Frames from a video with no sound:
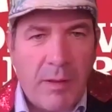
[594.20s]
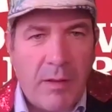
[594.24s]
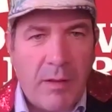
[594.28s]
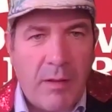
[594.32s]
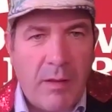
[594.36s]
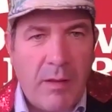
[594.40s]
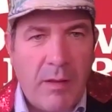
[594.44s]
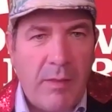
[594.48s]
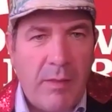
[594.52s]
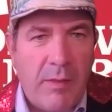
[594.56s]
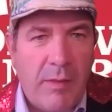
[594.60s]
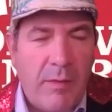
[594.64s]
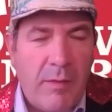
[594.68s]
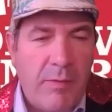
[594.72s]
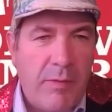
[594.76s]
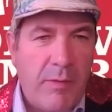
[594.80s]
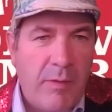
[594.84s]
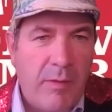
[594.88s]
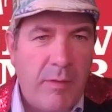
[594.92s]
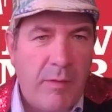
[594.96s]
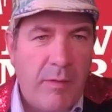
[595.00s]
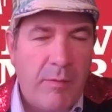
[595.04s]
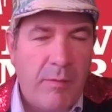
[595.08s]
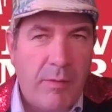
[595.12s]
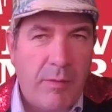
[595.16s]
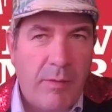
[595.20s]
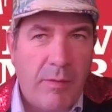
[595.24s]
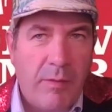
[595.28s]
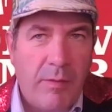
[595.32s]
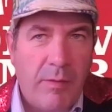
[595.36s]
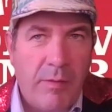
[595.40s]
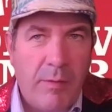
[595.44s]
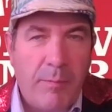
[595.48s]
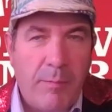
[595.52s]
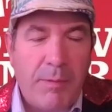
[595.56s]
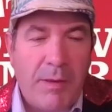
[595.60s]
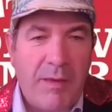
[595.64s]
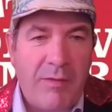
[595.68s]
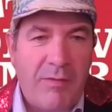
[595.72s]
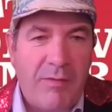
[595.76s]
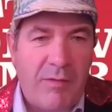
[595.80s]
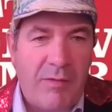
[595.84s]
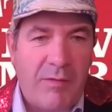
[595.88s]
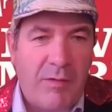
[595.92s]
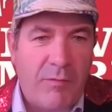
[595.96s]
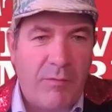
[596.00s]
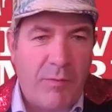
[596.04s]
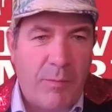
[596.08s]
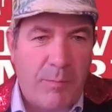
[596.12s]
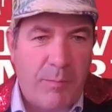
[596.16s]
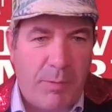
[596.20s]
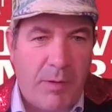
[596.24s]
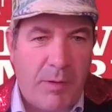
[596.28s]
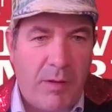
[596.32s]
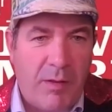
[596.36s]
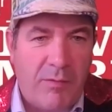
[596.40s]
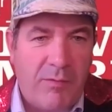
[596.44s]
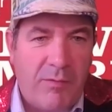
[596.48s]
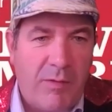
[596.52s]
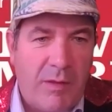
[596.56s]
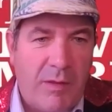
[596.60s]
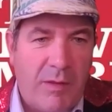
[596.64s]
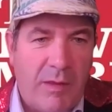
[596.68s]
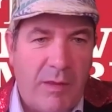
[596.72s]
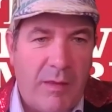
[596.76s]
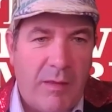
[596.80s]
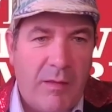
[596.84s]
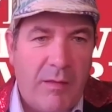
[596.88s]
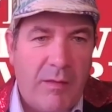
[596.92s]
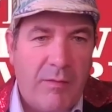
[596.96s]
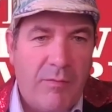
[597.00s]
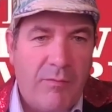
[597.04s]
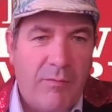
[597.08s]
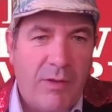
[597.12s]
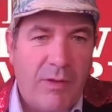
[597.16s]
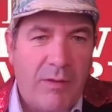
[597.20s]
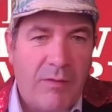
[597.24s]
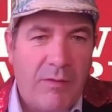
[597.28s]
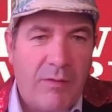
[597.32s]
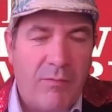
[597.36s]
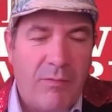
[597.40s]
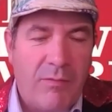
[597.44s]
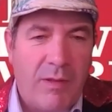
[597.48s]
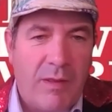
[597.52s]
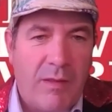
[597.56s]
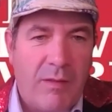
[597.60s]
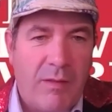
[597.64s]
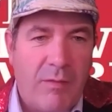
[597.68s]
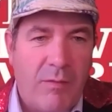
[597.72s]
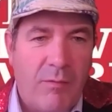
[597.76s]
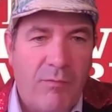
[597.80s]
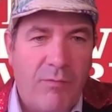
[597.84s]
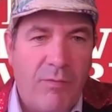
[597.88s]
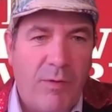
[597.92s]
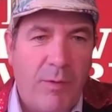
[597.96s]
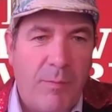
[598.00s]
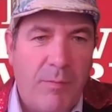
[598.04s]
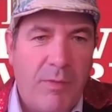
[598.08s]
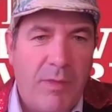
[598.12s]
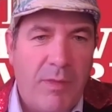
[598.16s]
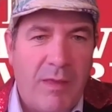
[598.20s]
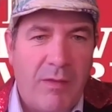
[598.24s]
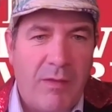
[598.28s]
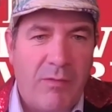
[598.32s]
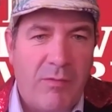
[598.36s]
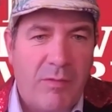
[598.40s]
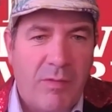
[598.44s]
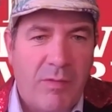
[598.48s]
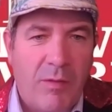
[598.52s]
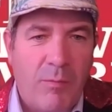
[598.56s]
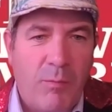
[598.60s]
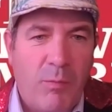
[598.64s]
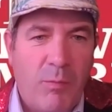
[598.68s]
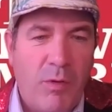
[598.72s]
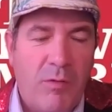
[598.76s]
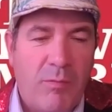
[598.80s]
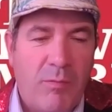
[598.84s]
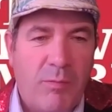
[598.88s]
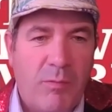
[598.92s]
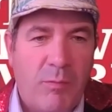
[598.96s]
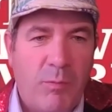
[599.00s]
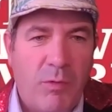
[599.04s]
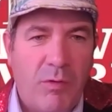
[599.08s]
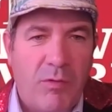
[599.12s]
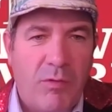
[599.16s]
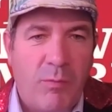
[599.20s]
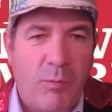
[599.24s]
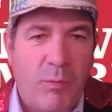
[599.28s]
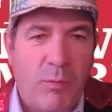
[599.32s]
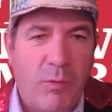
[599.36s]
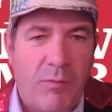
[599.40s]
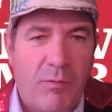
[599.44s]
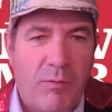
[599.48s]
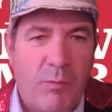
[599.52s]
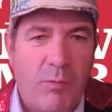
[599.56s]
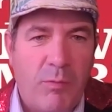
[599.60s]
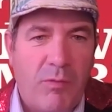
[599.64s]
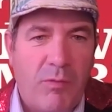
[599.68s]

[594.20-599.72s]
about the basis of a party, effectively from this that would